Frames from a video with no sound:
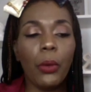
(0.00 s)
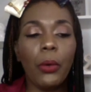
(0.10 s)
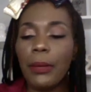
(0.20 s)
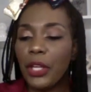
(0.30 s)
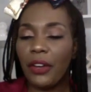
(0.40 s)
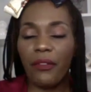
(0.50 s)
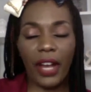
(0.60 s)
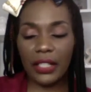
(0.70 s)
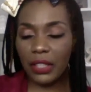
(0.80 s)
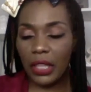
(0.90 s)
be your
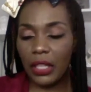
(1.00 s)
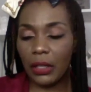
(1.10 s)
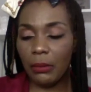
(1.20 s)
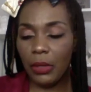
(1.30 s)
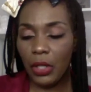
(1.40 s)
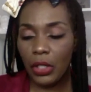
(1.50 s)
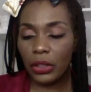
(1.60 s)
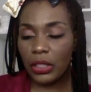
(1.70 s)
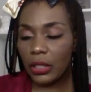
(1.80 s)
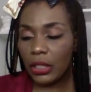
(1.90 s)
advice to them,
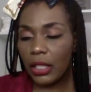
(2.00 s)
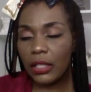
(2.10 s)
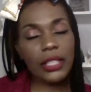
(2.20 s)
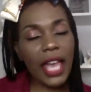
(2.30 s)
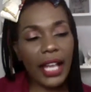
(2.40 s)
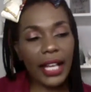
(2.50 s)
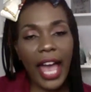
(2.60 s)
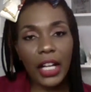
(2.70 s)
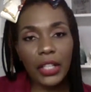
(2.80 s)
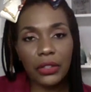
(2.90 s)
the SAG
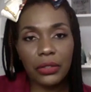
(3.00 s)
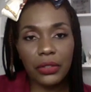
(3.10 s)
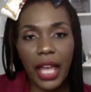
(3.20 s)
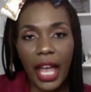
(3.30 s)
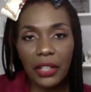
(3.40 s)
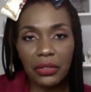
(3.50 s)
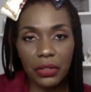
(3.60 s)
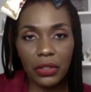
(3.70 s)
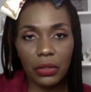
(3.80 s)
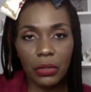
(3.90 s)
actors and
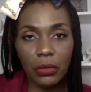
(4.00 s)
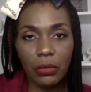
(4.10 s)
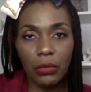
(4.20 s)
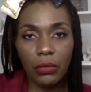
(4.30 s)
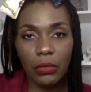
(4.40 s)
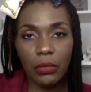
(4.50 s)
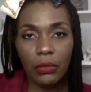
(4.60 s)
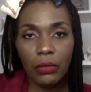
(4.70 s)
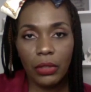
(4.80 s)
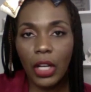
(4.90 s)
actresses who
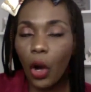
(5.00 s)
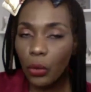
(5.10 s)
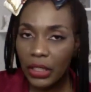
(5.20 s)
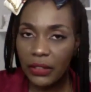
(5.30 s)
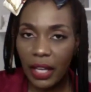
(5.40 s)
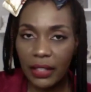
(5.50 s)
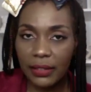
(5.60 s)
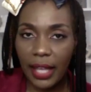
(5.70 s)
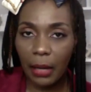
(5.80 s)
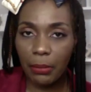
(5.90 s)
can only take
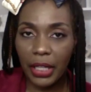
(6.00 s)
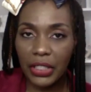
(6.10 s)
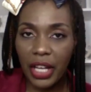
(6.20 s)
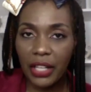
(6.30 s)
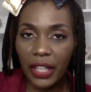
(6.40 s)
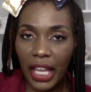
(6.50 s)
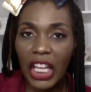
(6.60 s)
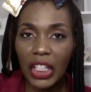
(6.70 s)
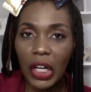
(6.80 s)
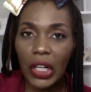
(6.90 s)
SAG projects
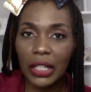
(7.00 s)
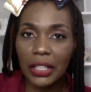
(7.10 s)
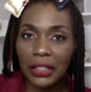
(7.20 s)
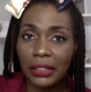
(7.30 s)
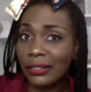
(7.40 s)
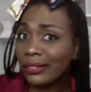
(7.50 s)
and are...